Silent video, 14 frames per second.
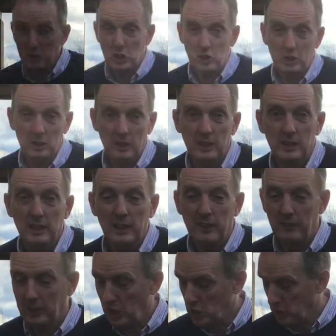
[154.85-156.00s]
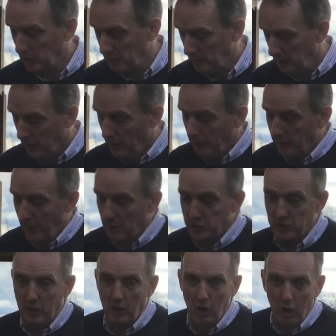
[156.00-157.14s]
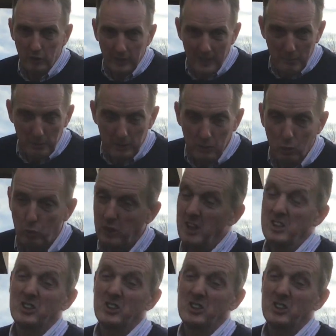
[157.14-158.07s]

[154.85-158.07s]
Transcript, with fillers: addition in the kitchen. That's the hardy lemon or the